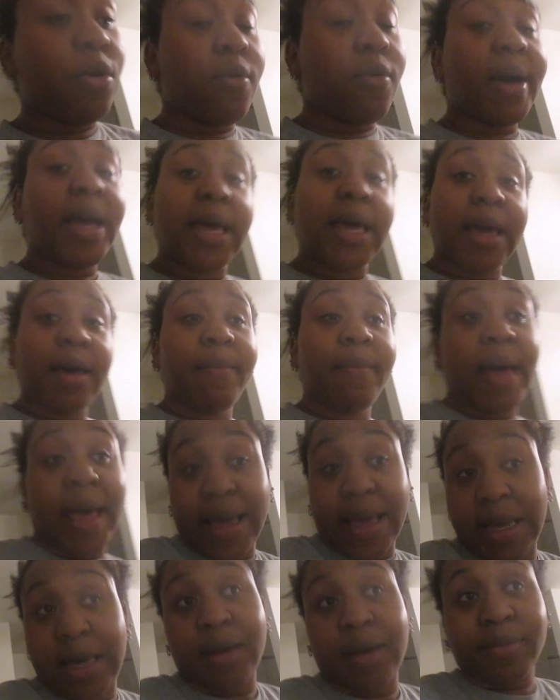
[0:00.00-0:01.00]
who I am. I
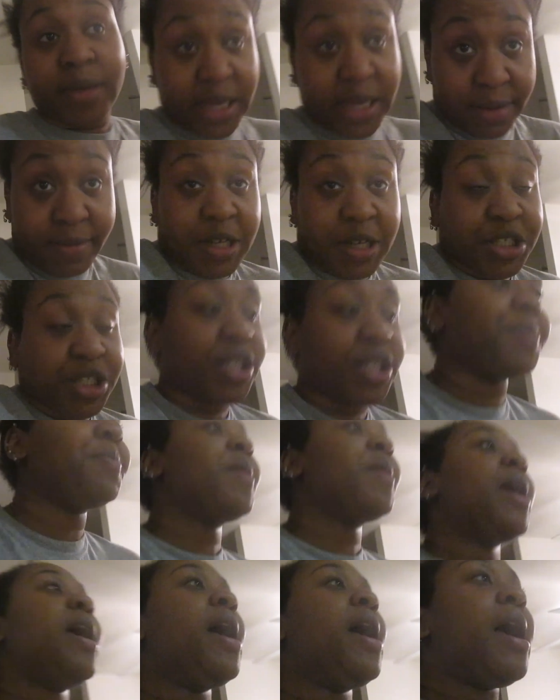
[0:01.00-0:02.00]
am Kimisha.
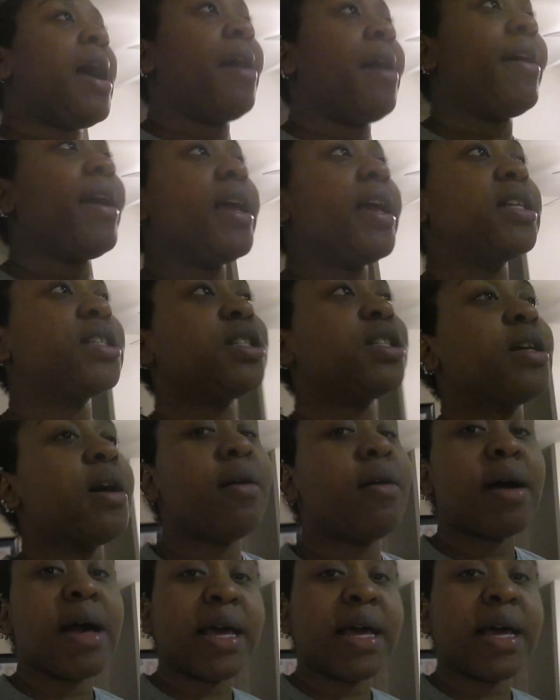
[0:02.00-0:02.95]
Alright, so uh,